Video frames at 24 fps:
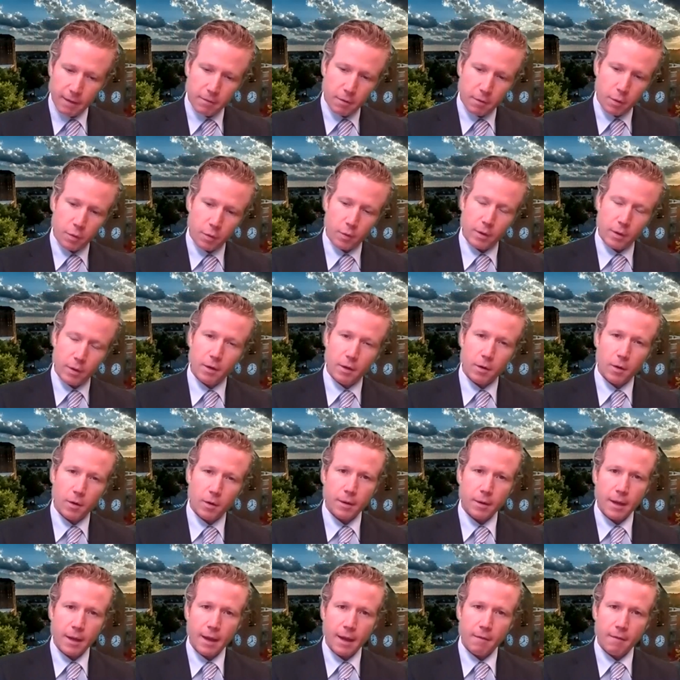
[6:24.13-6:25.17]
I have a three year
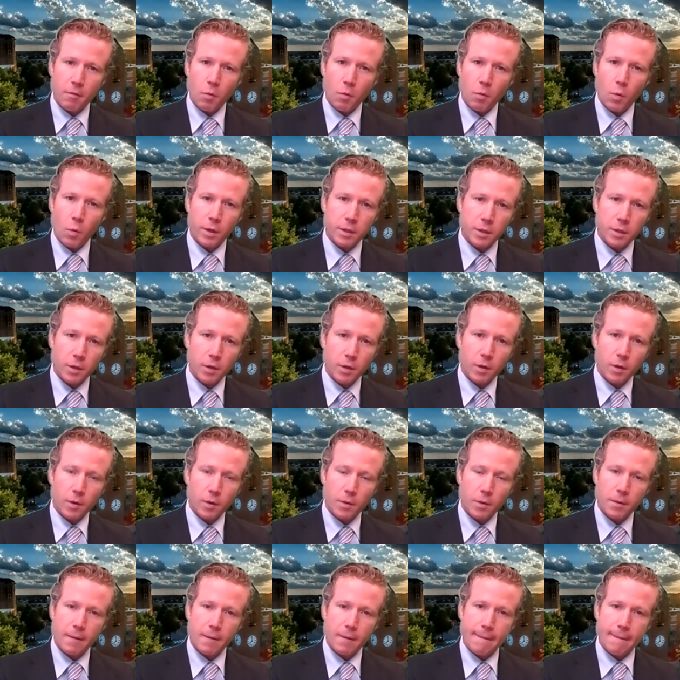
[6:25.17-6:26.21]
old and I have a one year
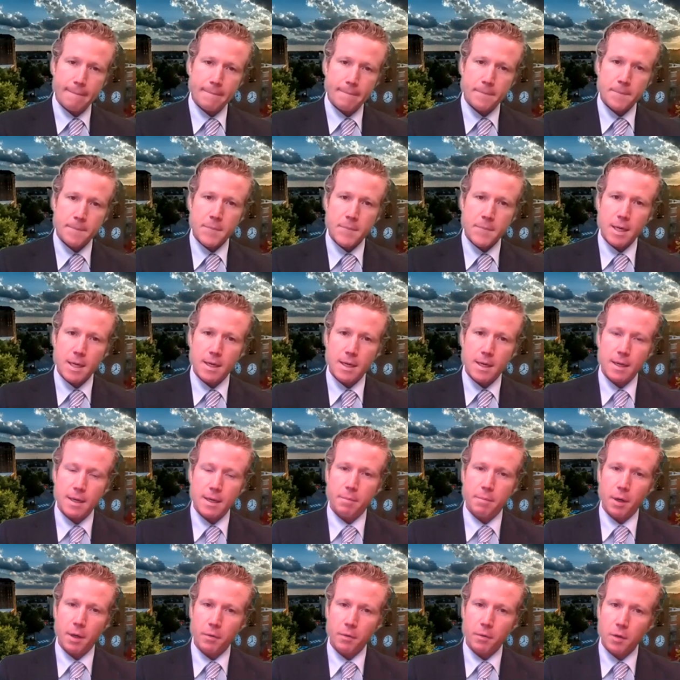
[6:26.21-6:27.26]
old, uh,
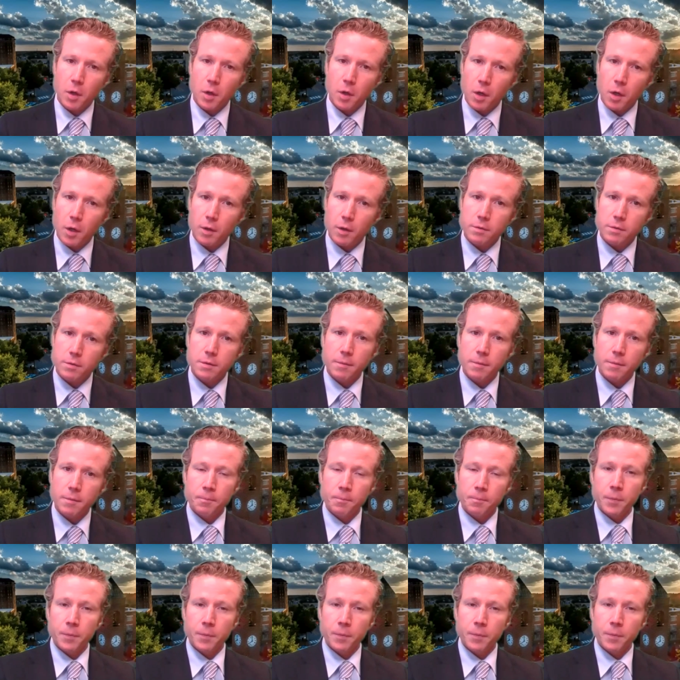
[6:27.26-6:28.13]
both girls.